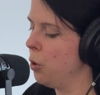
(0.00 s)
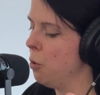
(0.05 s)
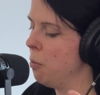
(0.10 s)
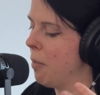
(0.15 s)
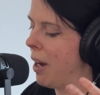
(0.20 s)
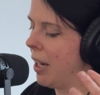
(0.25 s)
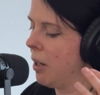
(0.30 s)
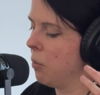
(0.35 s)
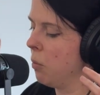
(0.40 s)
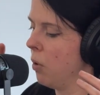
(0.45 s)

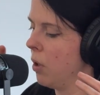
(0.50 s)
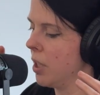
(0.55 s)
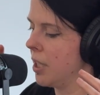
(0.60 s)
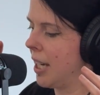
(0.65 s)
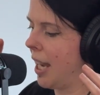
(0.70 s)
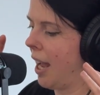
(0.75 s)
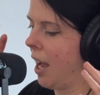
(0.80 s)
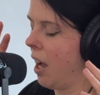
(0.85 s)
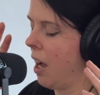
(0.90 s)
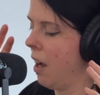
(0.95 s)
might want to
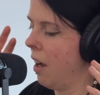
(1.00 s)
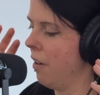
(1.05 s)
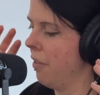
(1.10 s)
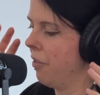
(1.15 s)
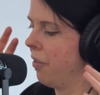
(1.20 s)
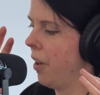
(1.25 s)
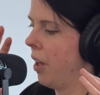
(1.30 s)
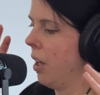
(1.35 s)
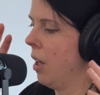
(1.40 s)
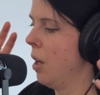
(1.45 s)
have
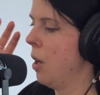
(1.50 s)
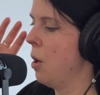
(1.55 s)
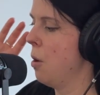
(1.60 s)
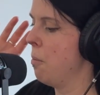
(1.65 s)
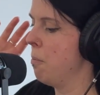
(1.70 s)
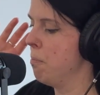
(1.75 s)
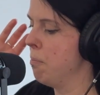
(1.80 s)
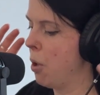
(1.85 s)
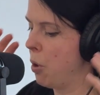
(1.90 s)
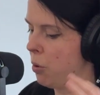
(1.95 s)

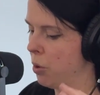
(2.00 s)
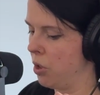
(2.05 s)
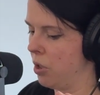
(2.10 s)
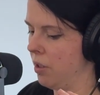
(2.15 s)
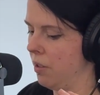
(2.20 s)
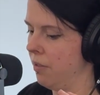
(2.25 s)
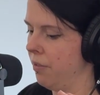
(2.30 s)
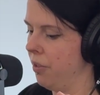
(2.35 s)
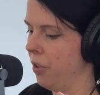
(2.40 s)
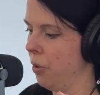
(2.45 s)
most
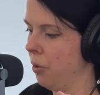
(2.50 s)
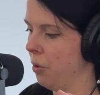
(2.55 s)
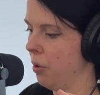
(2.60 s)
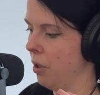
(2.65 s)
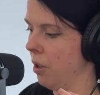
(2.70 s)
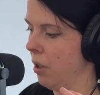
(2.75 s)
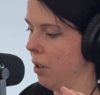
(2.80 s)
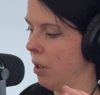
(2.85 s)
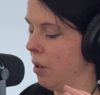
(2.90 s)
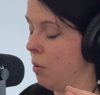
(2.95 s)
of
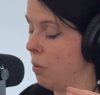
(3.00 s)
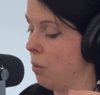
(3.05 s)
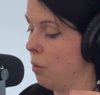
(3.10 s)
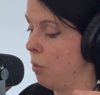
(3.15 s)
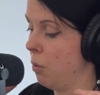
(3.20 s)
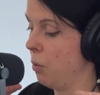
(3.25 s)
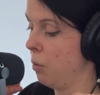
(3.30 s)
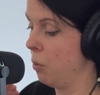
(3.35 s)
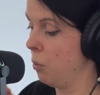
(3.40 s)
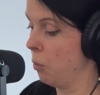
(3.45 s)
your
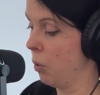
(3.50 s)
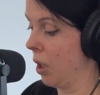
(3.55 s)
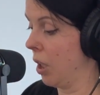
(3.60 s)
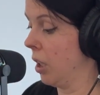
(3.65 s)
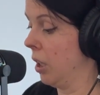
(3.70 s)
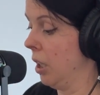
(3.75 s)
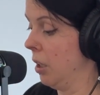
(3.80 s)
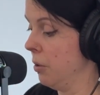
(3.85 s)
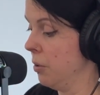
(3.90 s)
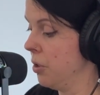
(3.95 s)

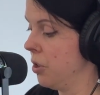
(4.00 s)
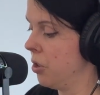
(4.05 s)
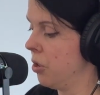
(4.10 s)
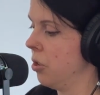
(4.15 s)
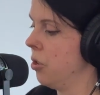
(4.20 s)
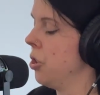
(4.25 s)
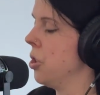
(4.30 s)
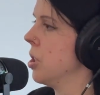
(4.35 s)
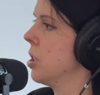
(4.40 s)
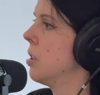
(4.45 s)
workloads
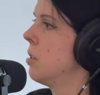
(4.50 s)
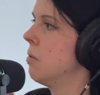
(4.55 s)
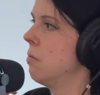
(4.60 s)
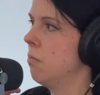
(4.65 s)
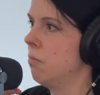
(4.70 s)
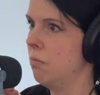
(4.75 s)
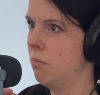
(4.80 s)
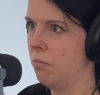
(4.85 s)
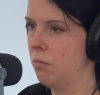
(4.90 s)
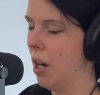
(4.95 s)
just
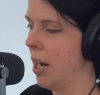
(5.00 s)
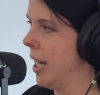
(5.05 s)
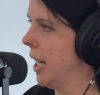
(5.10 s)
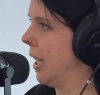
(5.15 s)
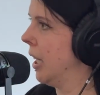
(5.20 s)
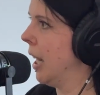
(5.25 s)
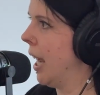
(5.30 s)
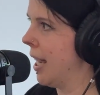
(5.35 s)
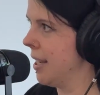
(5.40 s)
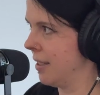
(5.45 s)
running
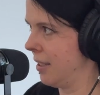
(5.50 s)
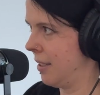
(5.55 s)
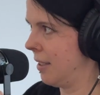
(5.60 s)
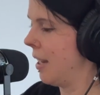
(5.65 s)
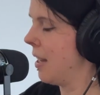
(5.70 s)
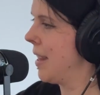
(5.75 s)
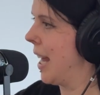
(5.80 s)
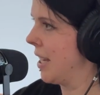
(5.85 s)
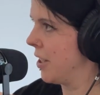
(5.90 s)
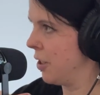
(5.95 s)
as
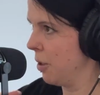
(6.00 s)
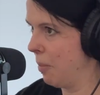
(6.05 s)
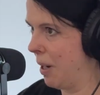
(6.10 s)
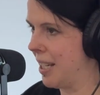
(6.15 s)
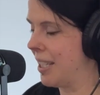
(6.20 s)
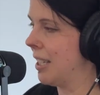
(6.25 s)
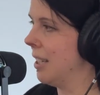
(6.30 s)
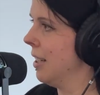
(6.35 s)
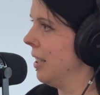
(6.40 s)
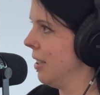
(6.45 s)
that's your
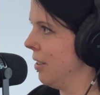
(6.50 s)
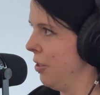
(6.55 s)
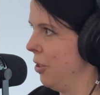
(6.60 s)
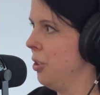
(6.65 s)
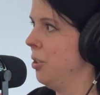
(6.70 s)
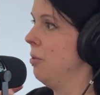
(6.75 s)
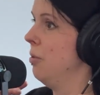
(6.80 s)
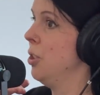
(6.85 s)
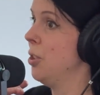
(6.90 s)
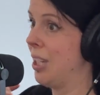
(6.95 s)
baseline.
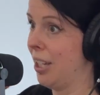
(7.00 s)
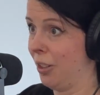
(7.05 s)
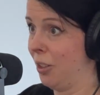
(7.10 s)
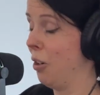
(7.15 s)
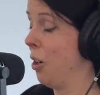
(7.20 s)
You tell your